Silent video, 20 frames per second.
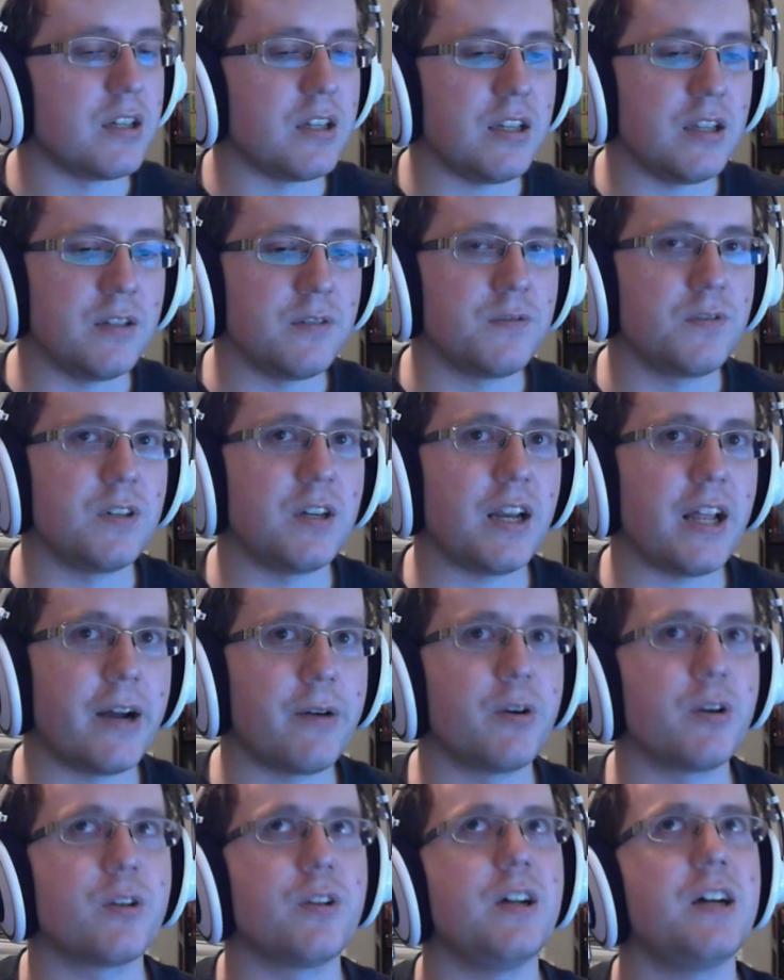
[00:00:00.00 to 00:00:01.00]
Infinite
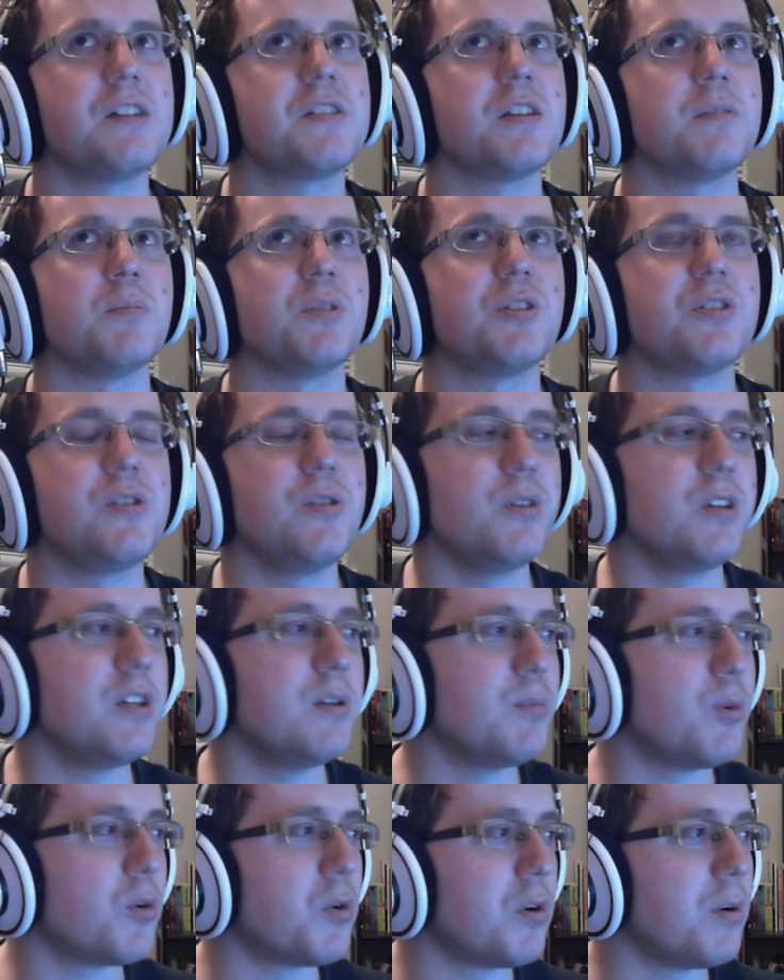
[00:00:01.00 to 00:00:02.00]
Hourglass and
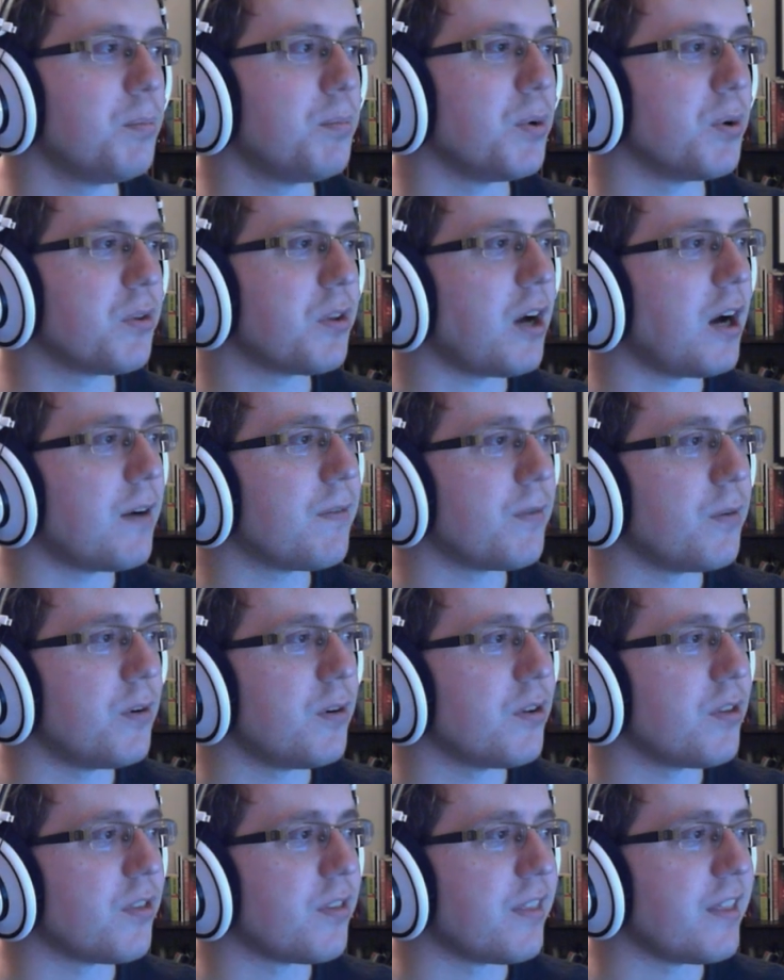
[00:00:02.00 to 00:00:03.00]
Mysterium Orb both
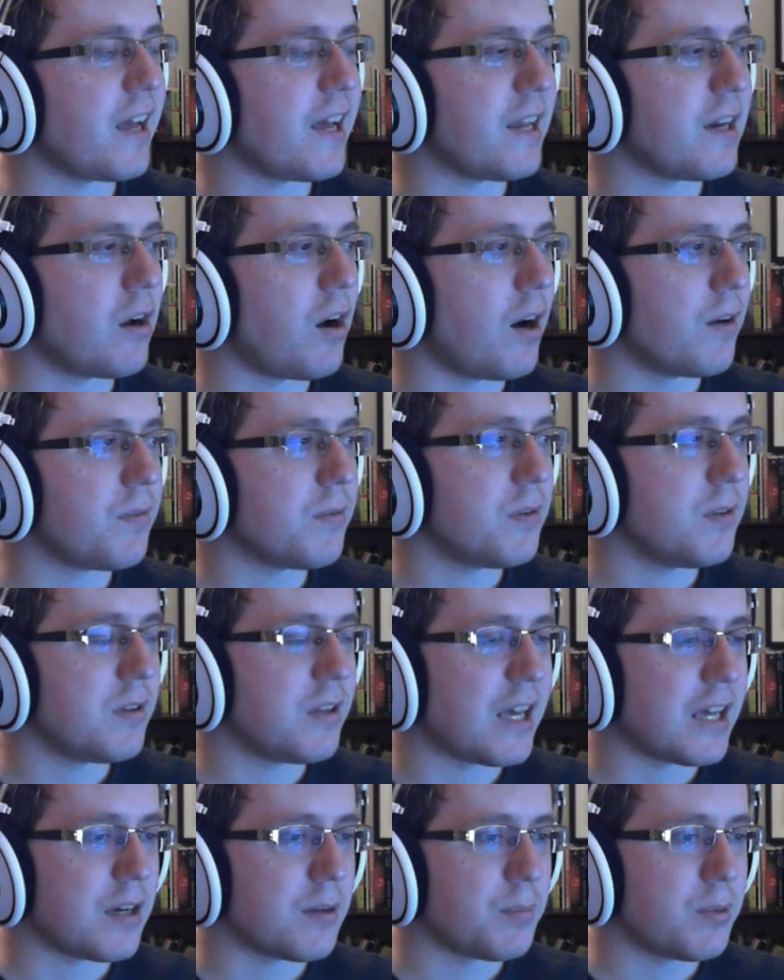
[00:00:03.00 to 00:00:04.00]
offer that
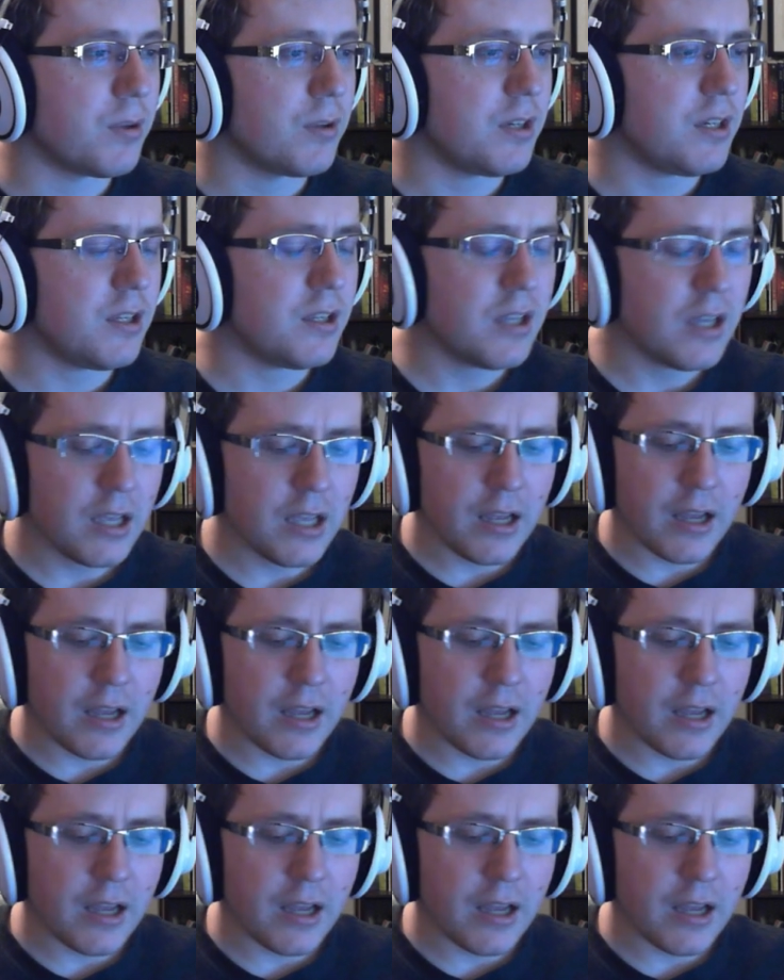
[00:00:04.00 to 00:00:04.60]
ability.